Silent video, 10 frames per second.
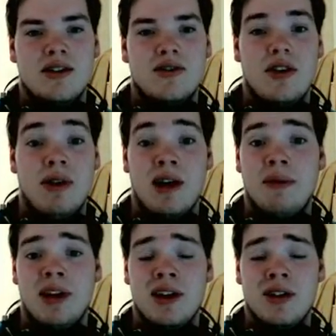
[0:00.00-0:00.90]
in my
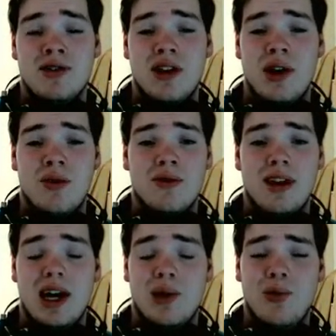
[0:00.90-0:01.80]
opinion. So
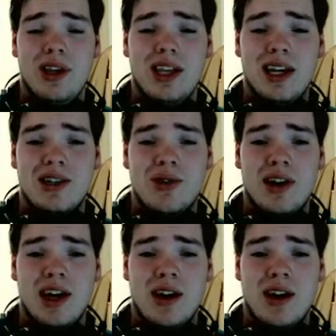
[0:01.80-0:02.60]
I really like Totodile.